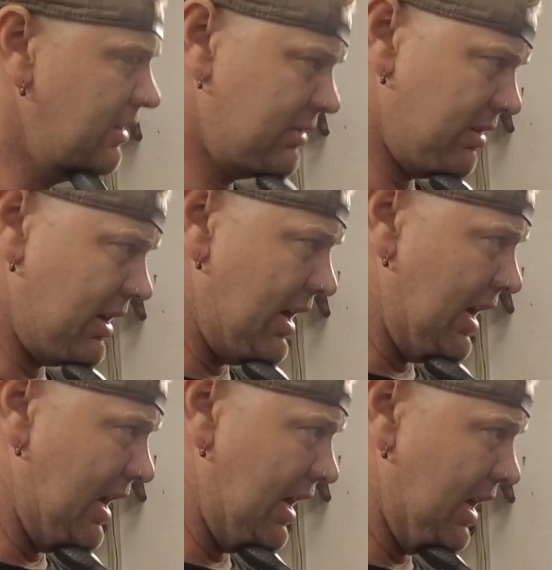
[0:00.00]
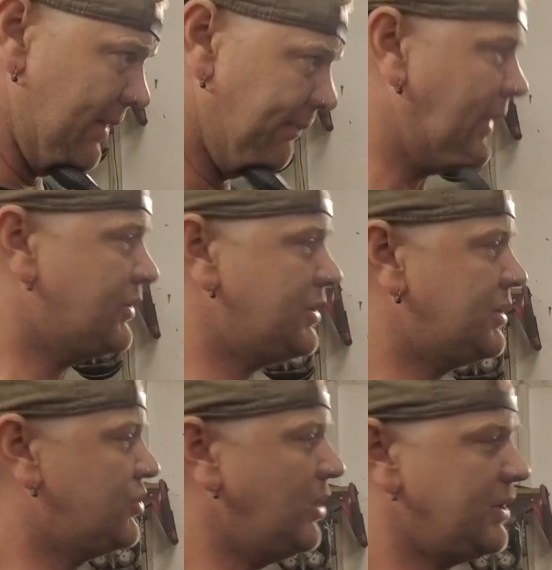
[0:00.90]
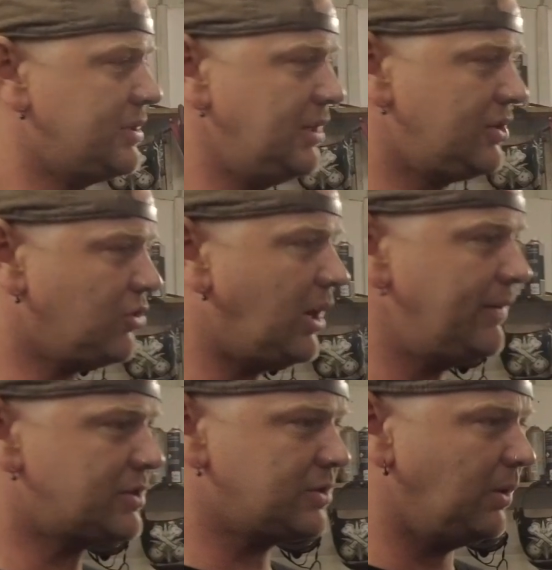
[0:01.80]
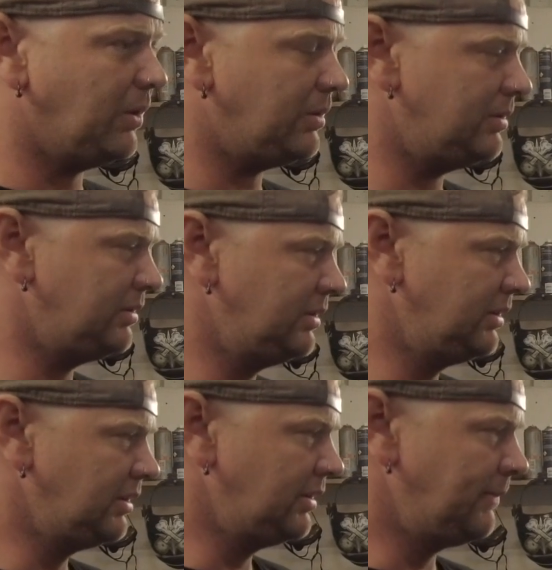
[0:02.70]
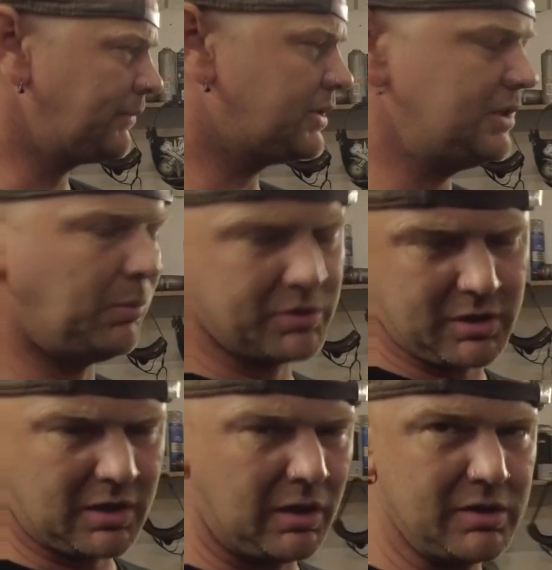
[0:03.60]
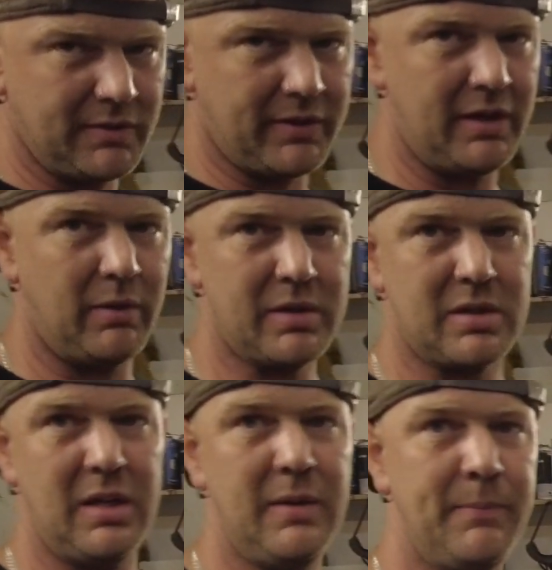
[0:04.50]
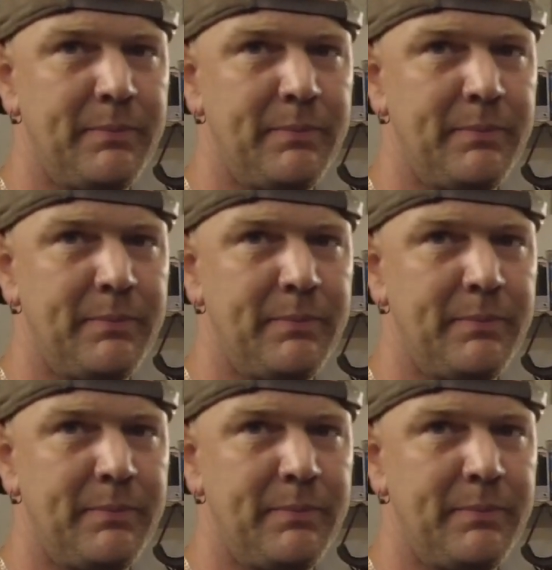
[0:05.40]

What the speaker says: I've just adjusted the driver's door because it wasn't closing very nicely.